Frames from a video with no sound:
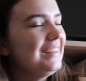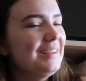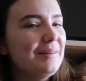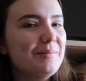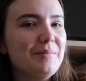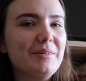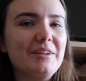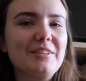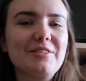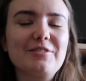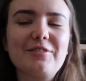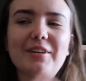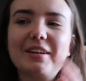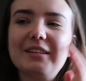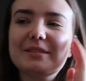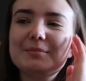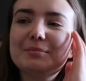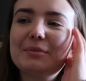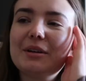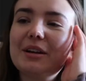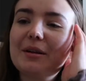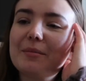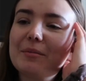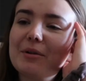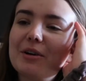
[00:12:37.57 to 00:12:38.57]
But it's fine.
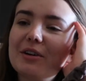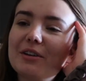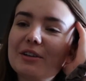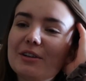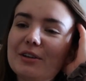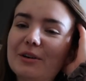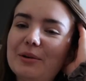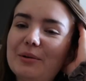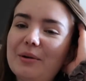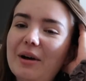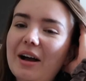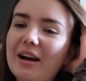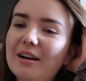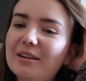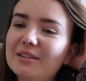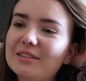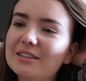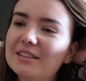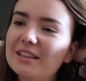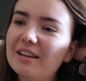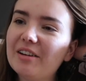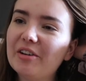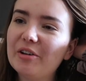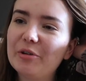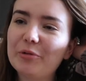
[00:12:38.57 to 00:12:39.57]
But I'm gonna go
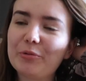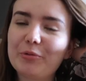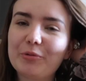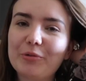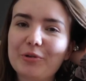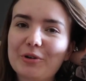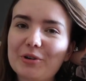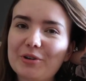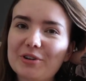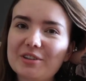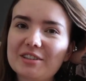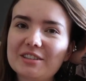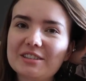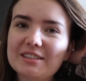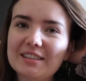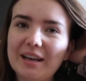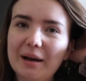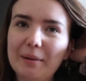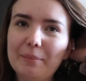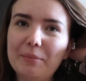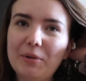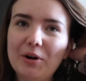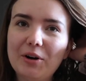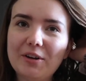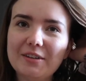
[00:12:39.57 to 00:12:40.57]
out and work
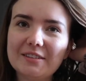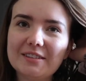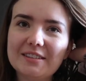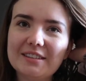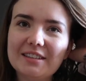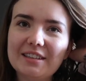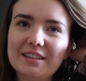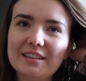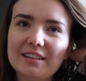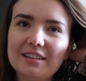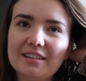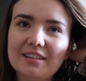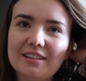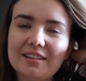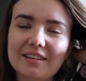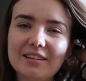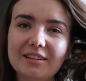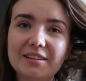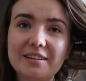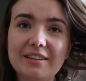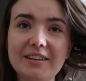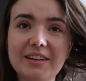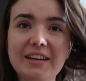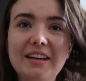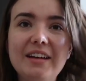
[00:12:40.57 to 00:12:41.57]
some on
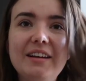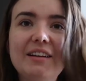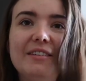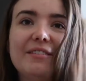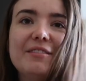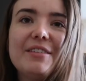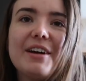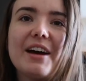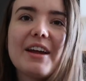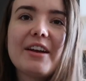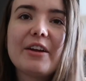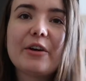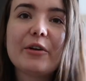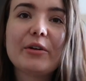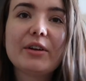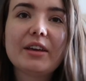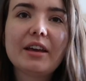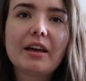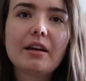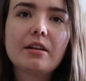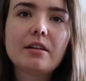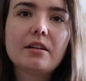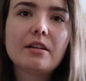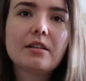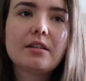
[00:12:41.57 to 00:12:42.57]
the van
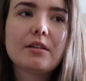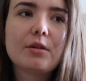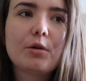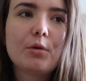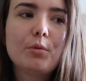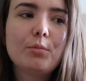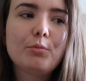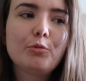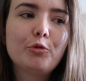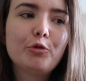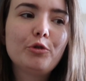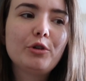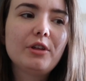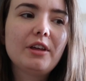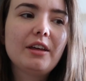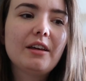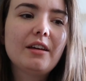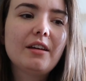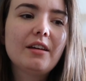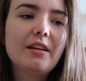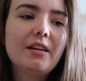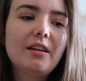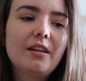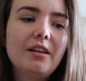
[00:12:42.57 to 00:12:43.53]
again and hopefully